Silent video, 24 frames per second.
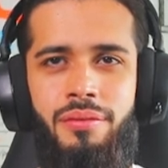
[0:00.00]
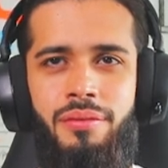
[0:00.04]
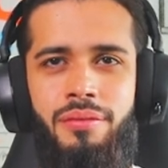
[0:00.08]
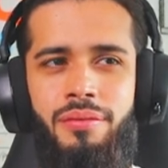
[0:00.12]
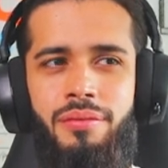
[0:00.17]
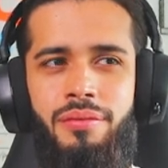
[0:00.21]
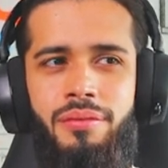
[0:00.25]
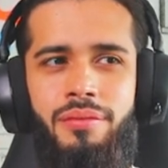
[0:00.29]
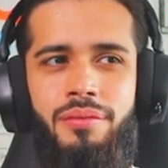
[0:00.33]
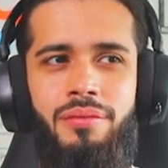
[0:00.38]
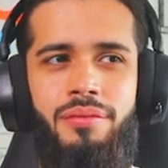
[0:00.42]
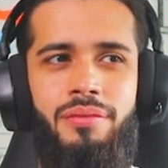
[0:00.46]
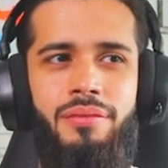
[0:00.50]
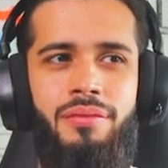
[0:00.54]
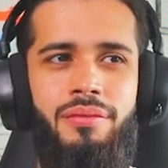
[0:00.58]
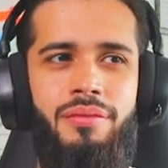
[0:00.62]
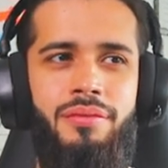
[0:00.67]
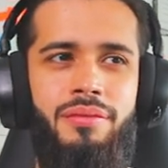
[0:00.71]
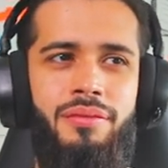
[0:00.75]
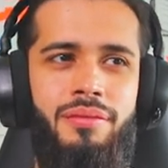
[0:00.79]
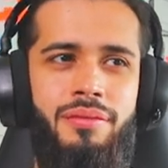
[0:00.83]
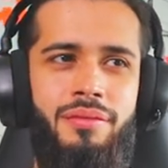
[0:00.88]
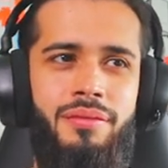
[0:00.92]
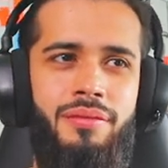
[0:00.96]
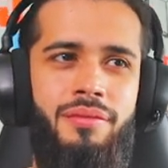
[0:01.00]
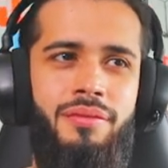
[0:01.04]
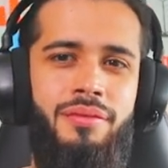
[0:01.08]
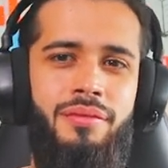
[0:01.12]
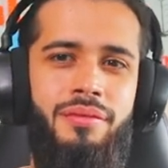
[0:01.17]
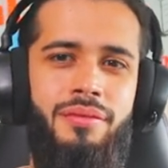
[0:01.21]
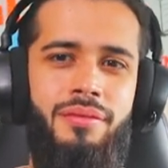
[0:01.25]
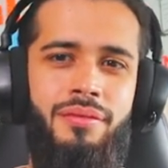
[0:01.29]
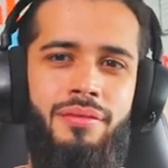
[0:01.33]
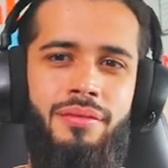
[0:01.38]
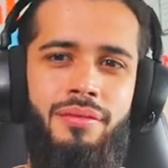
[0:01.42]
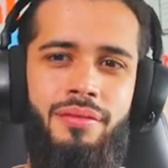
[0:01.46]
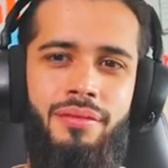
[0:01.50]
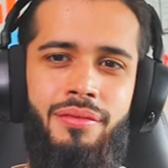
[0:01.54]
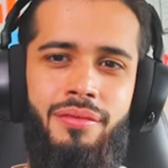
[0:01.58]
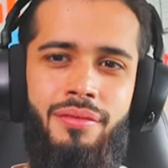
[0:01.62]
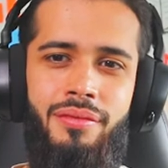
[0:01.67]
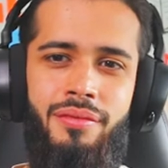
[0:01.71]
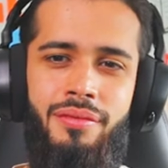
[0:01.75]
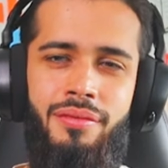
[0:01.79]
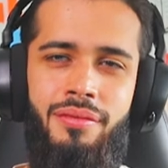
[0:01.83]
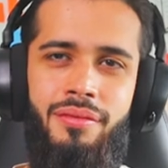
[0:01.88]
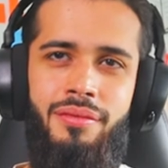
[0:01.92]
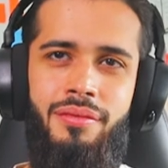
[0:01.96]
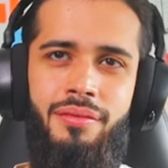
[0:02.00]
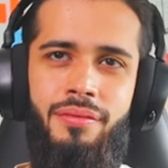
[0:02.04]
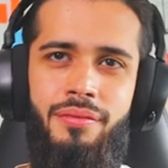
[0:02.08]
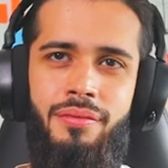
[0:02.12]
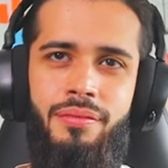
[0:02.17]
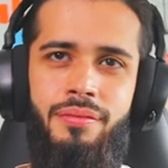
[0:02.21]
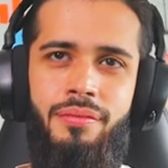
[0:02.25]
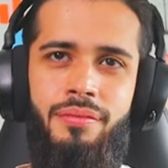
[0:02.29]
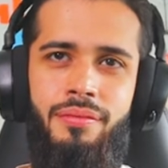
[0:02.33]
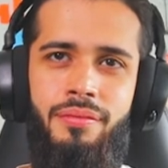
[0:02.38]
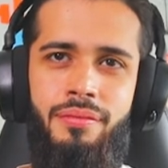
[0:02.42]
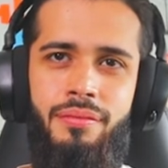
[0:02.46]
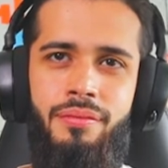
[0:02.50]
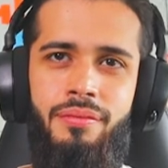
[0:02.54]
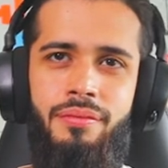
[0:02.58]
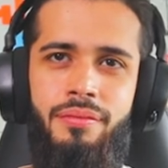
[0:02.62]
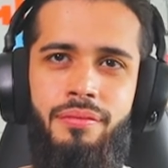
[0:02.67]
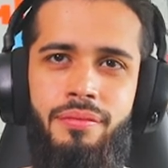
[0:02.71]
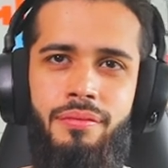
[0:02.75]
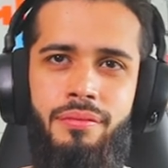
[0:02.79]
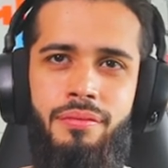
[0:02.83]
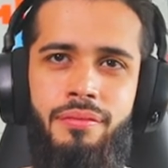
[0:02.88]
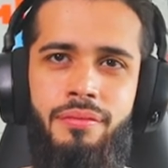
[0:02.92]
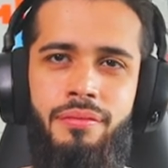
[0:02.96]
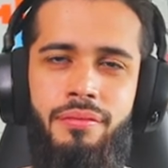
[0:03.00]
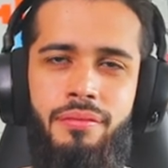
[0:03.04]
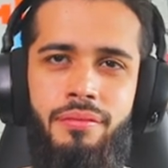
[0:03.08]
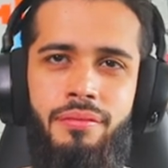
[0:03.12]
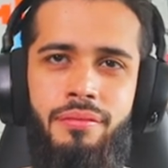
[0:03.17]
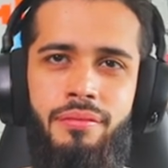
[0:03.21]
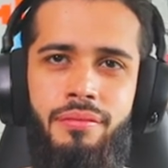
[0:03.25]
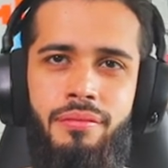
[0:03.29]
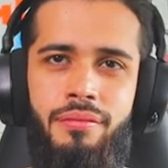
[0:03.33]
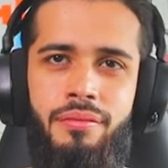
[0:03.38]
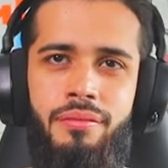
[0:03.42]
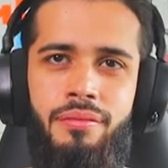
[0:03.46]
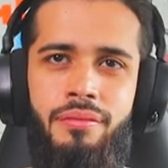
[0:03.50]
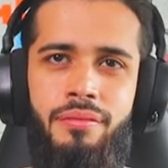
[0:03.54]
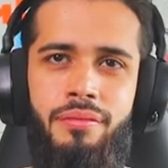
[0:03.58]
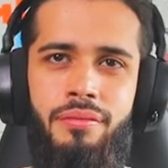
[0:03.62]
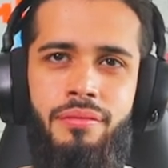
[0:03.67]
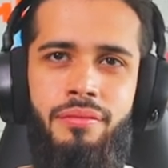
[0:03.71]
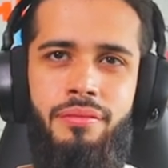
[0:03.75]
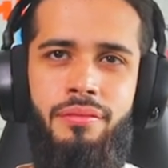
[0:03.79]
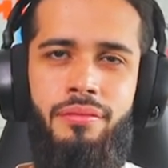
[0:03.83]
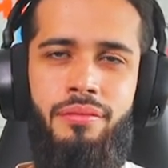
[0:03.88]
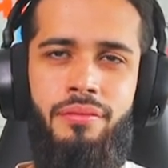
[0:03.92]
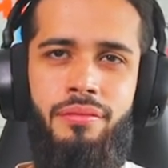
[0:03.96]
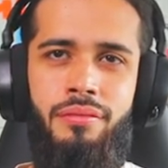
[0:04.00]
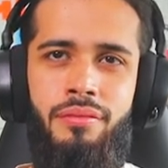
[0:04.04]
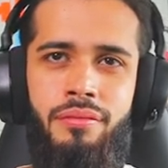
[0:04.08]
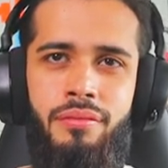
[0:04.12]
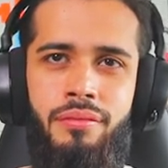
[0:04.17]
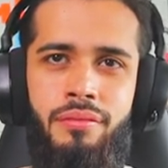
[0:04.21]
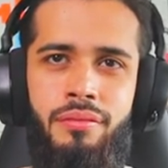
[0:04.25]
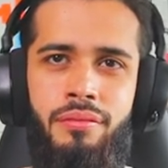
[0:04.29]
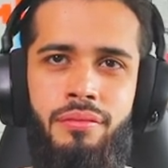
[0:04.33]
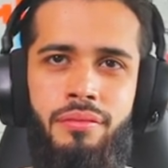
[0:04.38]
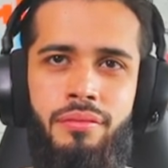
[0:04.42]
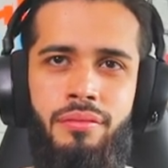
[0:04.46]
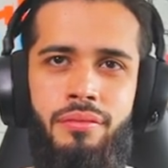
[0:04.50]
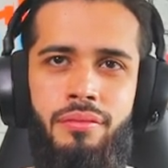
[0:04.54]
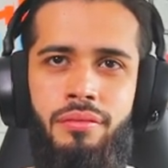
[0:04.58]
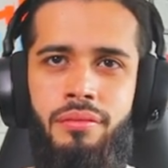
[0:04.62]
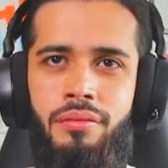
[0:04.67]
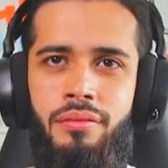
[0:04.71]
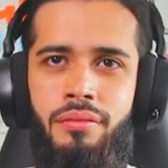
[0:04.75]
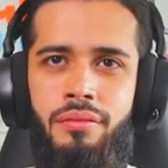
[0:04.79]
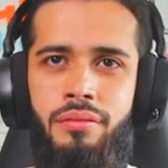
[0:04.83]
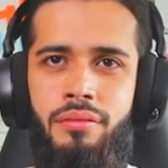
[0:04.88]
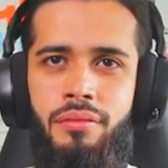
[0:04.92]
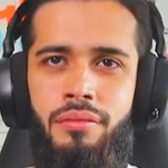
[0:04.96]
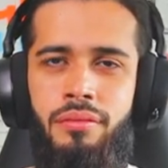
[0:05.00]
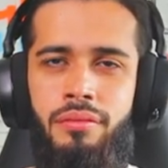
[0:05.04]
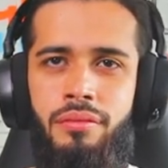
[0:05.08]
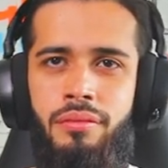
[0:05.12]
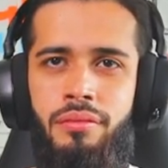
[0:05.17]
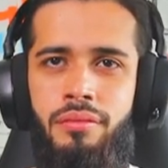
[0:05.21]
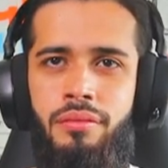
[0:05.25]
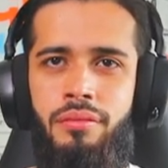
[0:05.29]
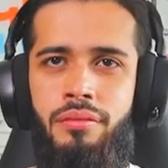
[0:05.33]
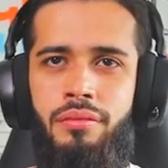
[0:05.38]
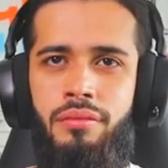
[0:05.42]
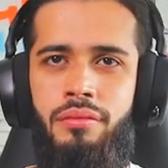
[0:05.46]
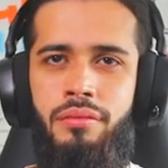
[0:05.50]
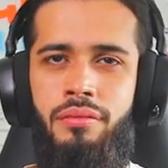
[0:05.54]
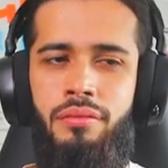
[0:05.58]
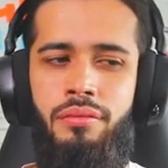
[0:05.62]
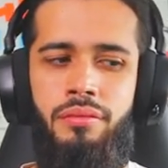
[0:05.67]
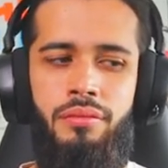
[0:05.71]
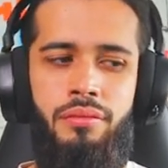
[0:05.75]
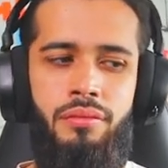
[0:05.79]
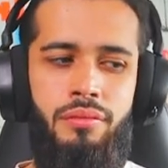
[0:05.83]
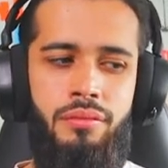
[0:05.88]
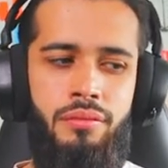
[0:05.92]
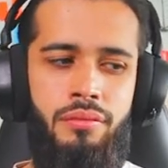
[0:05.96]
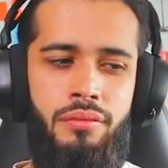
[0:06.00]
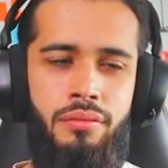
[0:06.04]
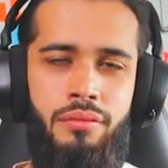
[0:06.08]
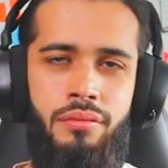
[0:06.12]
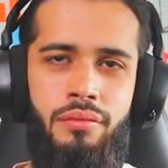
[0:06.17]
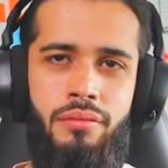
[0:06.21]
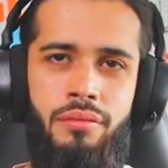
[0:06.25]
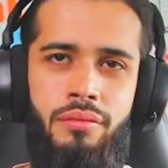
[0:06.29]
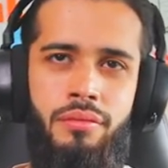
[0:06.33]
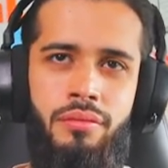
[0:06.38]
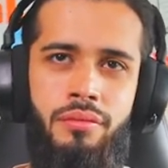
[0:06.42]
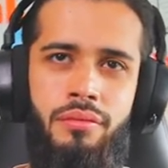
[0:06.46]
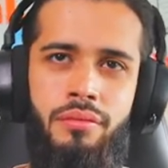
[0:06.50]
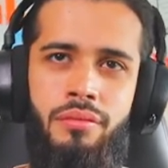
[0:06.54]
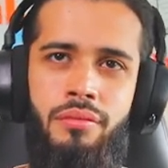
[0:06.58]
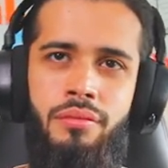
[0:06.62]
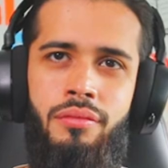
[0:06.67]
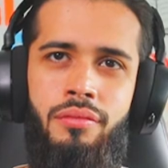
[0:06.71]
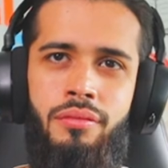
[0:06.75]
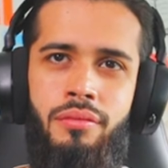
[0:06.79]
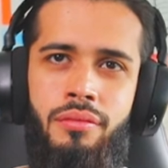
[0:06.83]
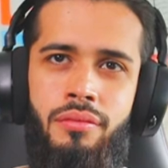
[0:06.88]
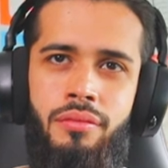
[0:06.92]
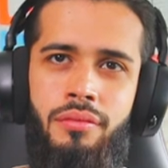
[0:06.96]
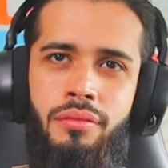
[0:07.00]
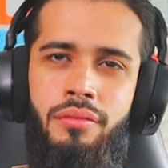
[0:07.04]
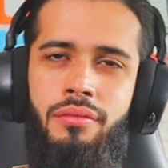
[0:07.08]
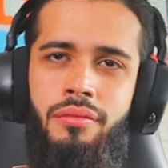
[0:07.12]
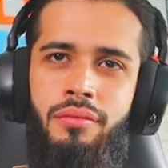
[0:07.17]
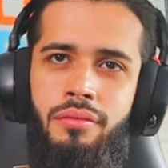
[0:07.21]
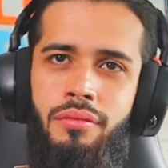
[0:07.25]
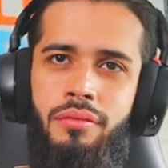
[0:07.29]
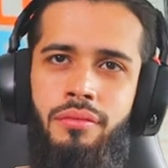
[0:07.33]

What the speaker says: [no speech]